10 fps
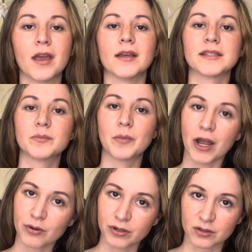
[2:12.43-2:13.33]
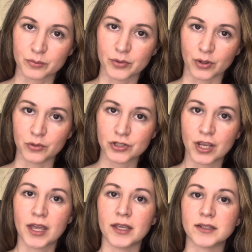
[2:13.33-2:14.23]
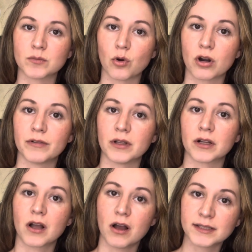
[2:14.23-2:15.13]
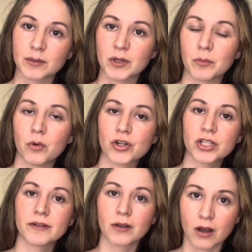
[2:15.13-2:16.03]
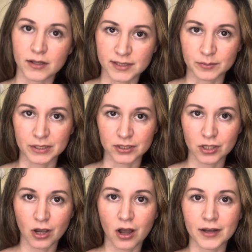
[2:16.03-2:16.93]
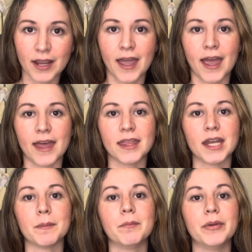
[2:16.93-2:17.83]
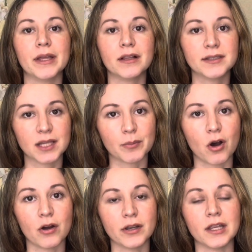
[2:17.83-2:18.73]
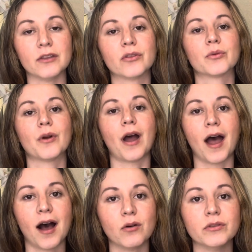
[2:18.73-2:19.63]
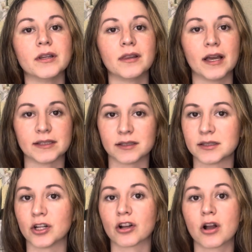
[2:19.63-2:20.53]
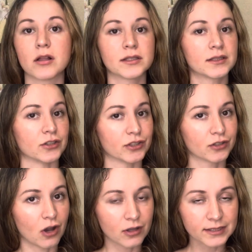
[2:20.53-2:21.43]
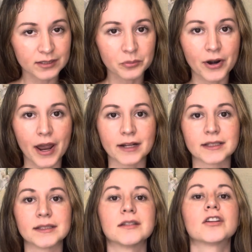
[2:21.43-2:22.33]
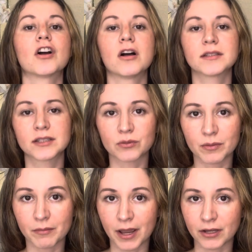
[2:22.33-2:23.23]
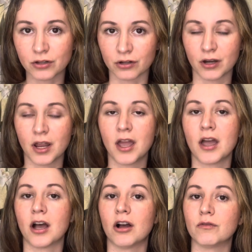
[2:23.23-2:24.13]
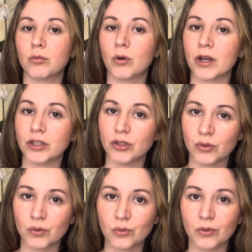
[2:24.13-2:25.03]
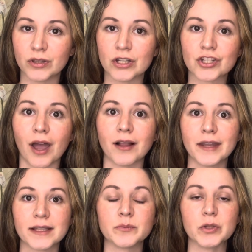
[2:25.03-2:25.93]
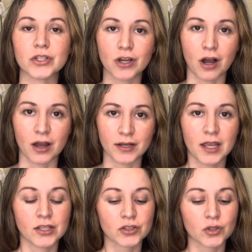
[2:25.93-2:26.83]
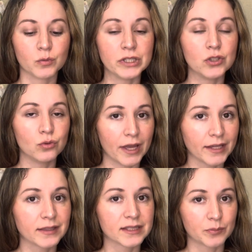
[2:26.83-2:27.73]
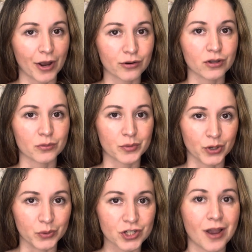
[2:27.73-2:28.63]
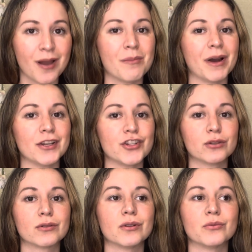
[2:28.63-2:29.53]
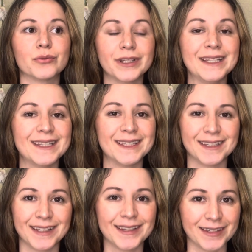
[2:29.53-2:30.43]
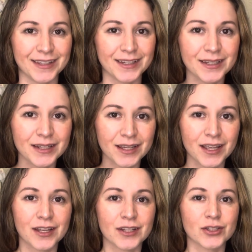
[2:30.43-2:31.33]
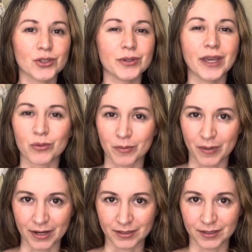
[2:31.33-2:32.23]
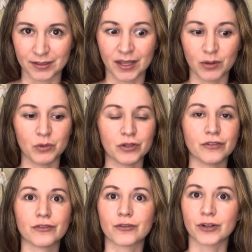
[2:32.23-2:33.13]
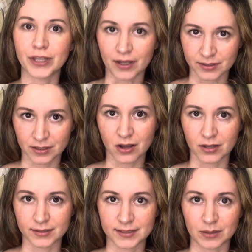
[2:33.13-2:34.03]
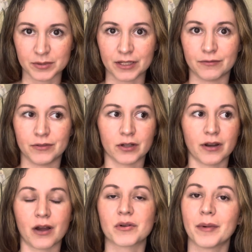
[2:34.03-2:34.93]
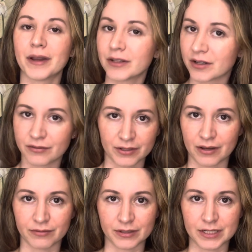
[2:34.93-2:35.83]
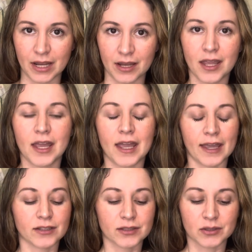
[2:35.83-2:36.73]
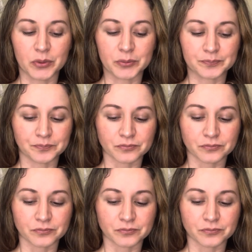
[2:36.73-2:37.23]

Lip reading: The spiral approach is more of a concept, a portion of a concept is taught, and then it builds up on it throughout the lessons. There's constant practice and constant reminder of what you, the child, has been taught. So we do like the spiral approach. My children really did need to get reminded. They would forget a concept if they're not reminded of it every day. And so